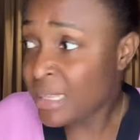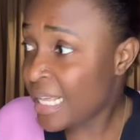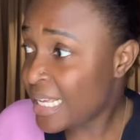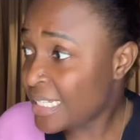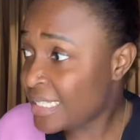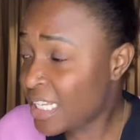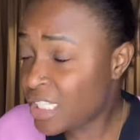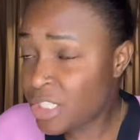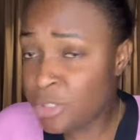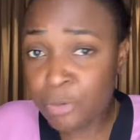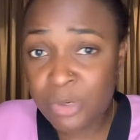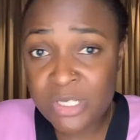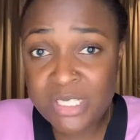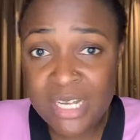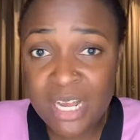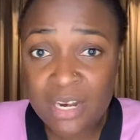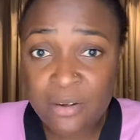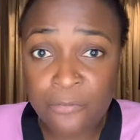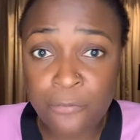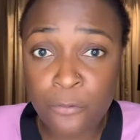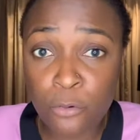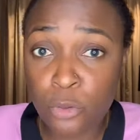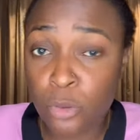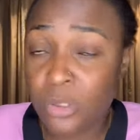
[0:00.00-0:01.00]
There's this
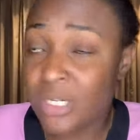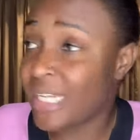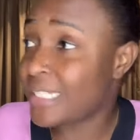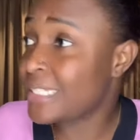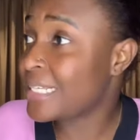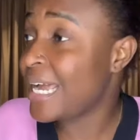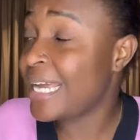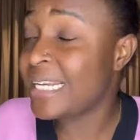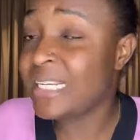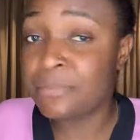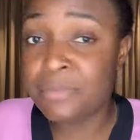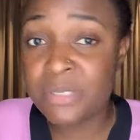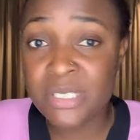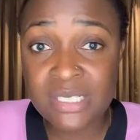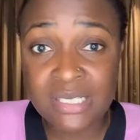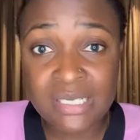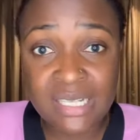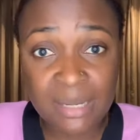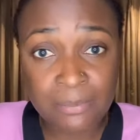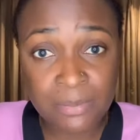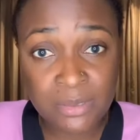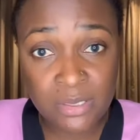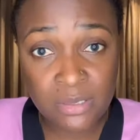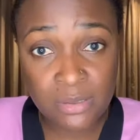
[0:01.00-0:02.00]
recent photo that Cardi B
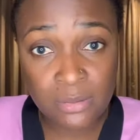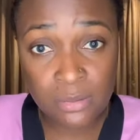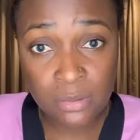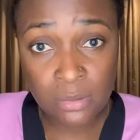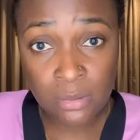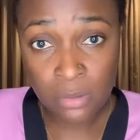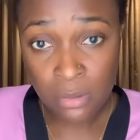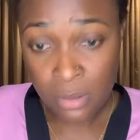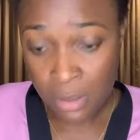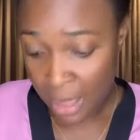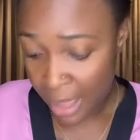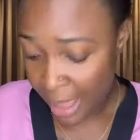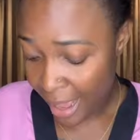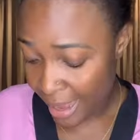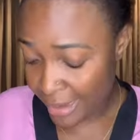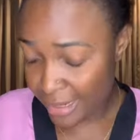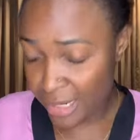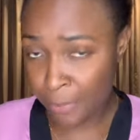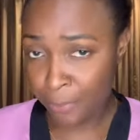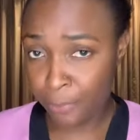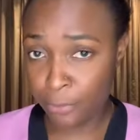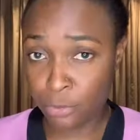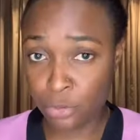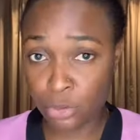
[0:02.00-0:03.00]
snapped.
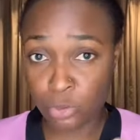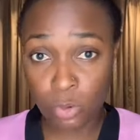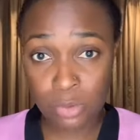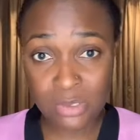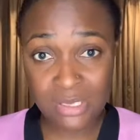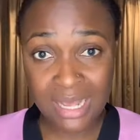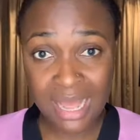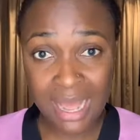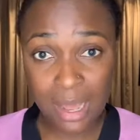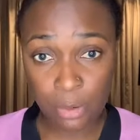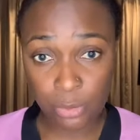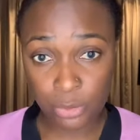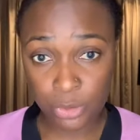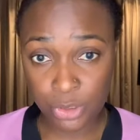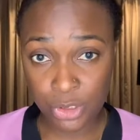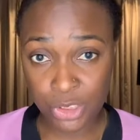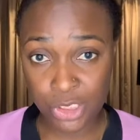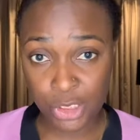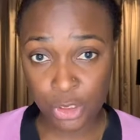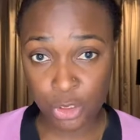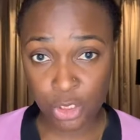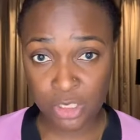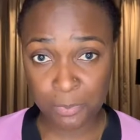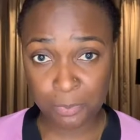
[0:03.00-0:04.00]
Her nipples was out.
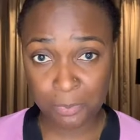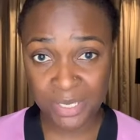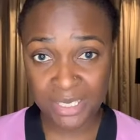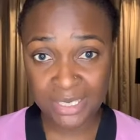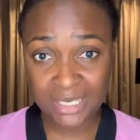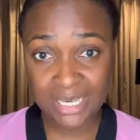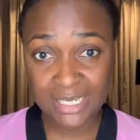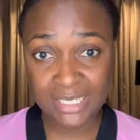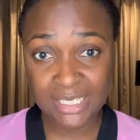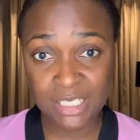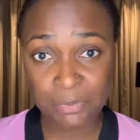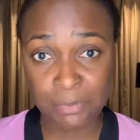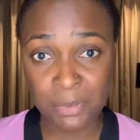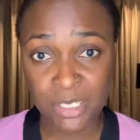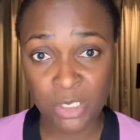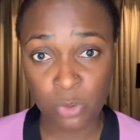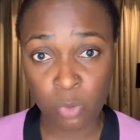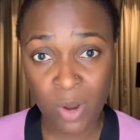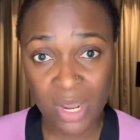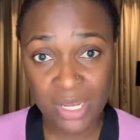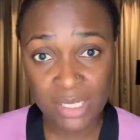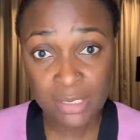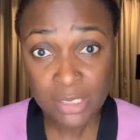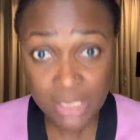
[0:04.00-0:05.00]
She just painted this
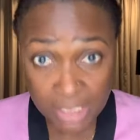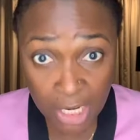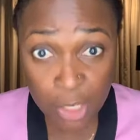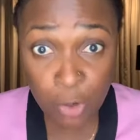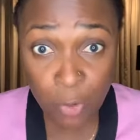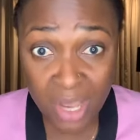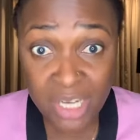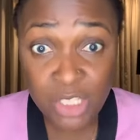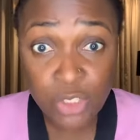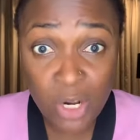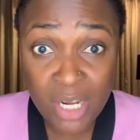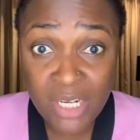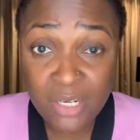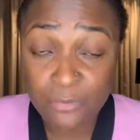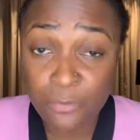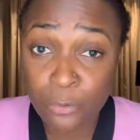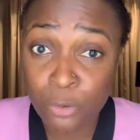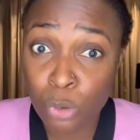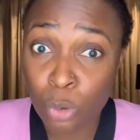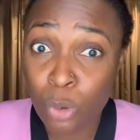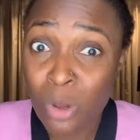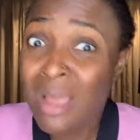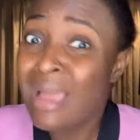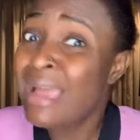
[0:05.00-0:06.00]
place white. Shay, you enjoyed the
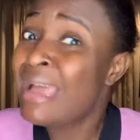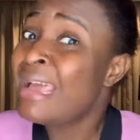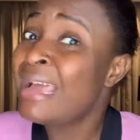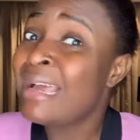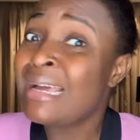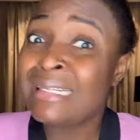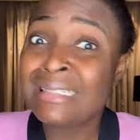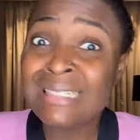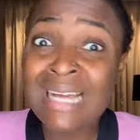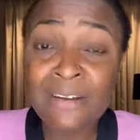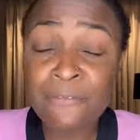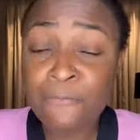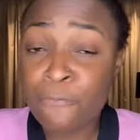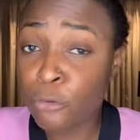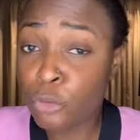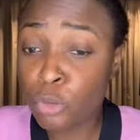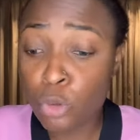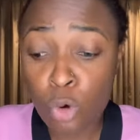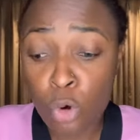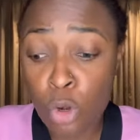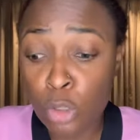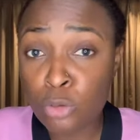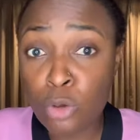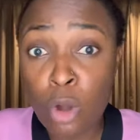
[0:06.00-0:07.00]
photo. That
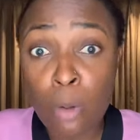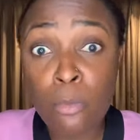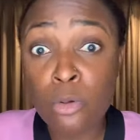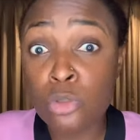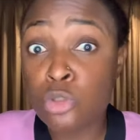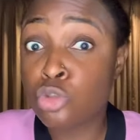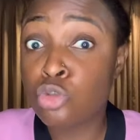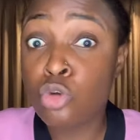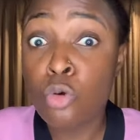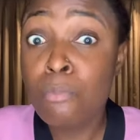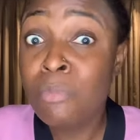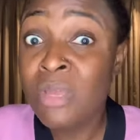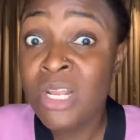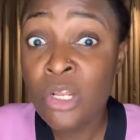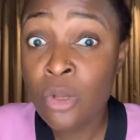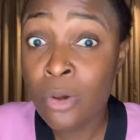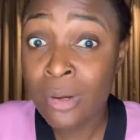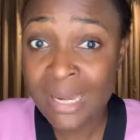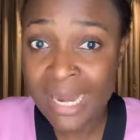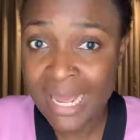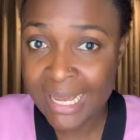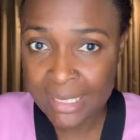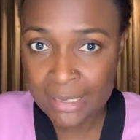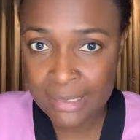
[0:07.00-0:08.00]
photo got almost 2
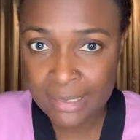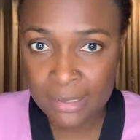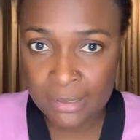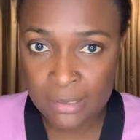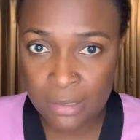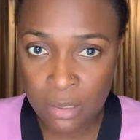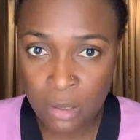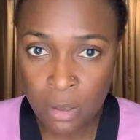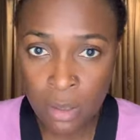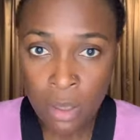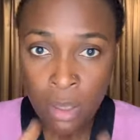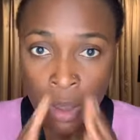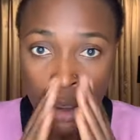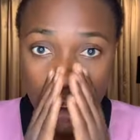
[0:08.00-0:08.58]
million likes.